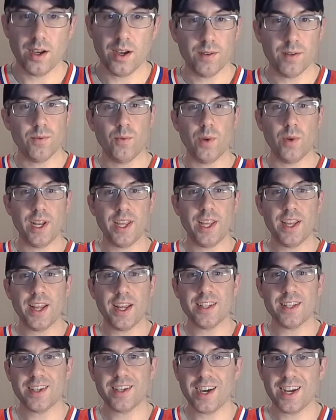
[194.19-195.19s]
When he
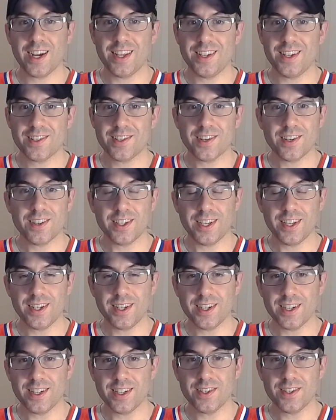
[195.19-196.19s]
gets hot, he certainly
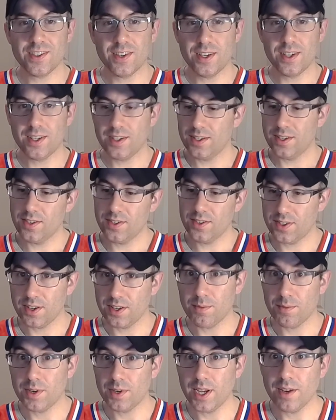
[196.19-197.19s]
does
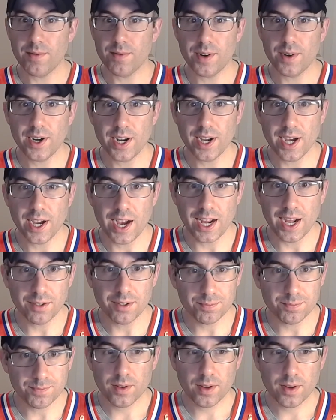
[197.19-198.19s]
seem to get very hot.
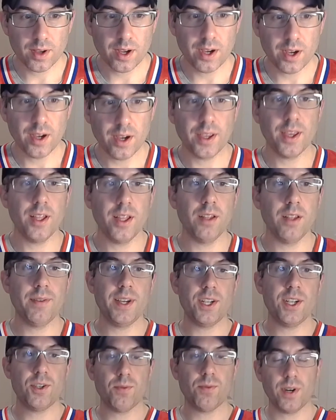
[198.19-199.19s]

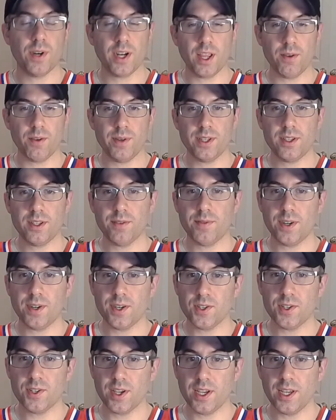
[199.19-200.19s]
Gilovich, working with
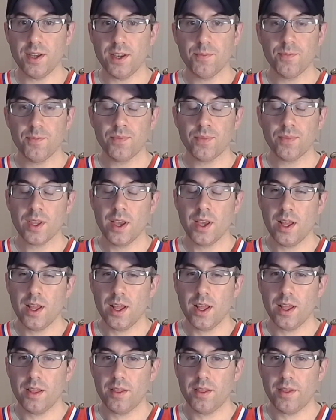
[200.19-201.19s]
Tversky,
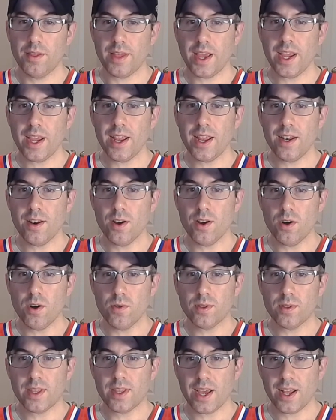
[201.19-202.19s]
they
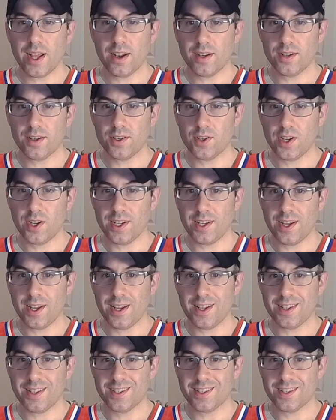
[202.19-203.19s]
note that
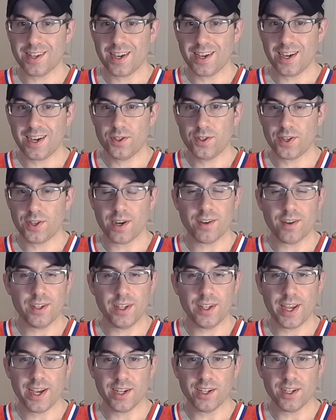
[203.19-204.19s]
it's a
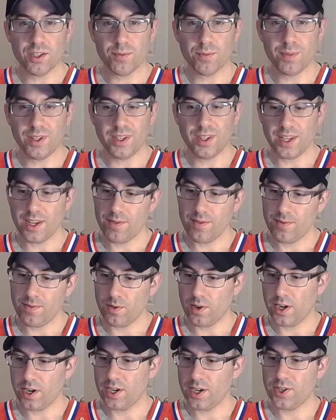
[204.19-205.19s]
generally held belief,
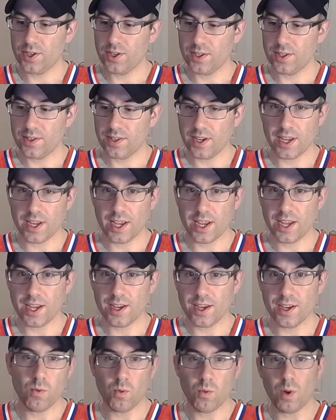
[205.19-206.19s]
or I should
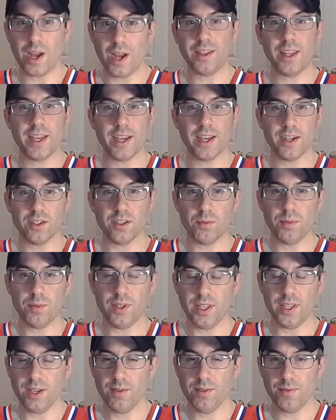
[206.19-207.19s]
say a widely held
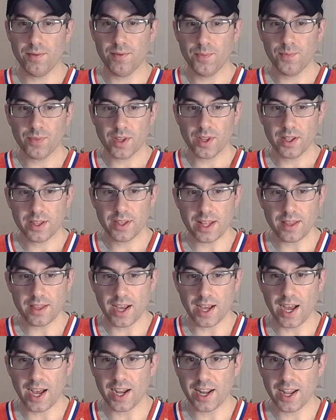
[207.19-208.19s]
belief, that the
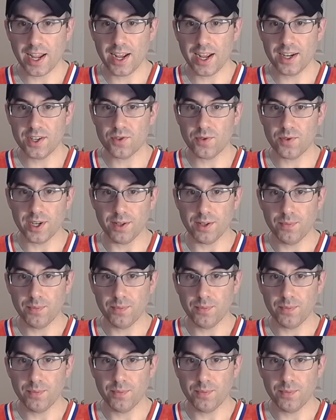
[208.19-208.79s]
hot hand is real.